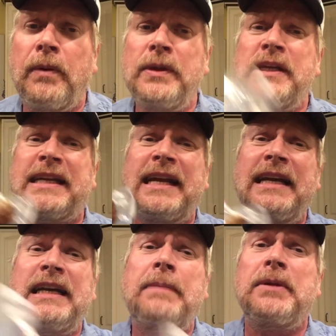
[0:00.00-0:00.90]
But when you
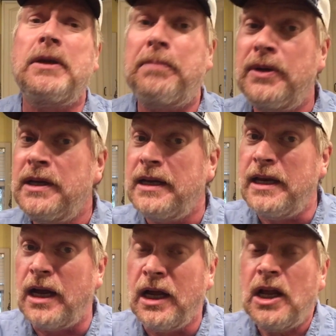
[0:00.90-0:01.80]
cut it up and you put it
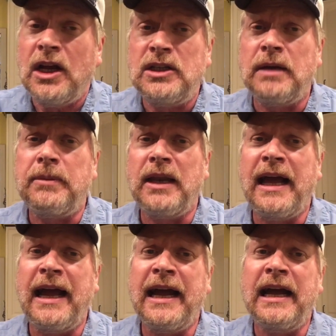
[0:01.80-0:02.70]
in a
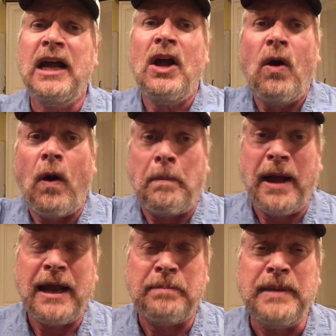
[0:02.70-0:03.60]
jambalaya or a
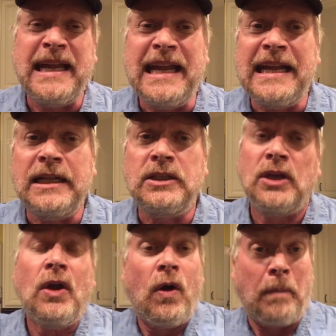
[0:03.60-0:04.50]
pot of
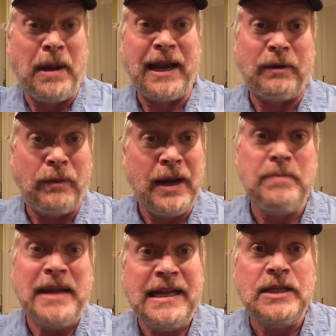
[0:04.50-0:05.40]
beans or a pot of
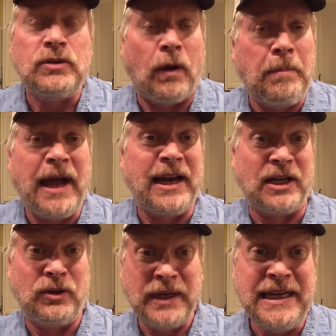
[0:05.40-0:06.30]
red beans or a pot
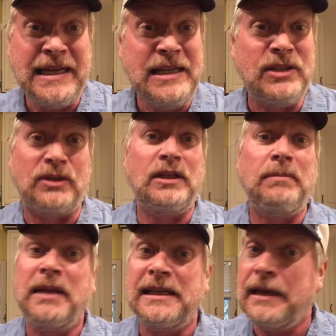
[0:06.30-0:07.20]
of greens or
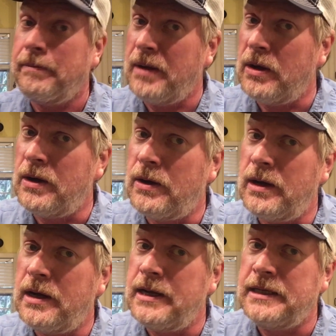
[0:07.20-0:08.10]
something like that, man,
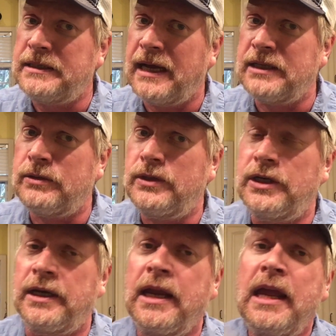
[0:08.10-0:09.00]
oh, it's tasso
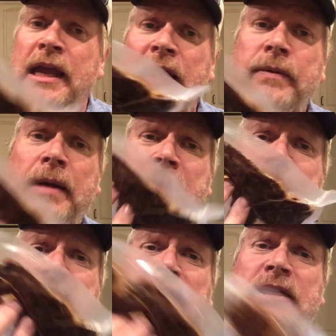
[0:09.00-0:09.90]
good. Anyway, I
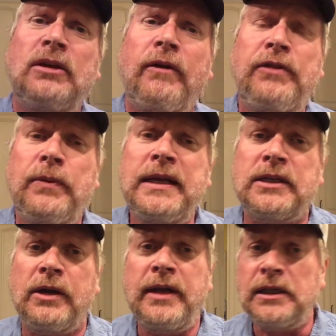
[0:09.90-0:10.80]
made this tasso a few
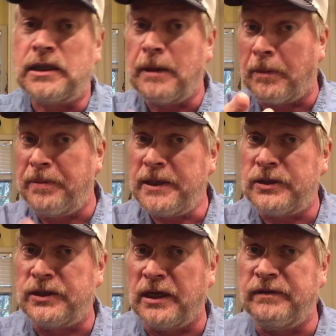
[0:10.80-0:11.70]
weeks ago. Here's a couple
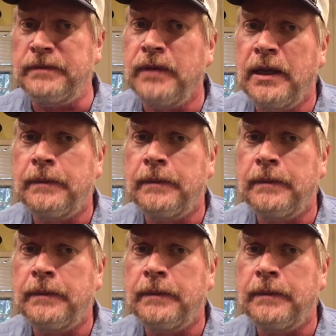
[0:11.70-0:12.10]
pictures of it.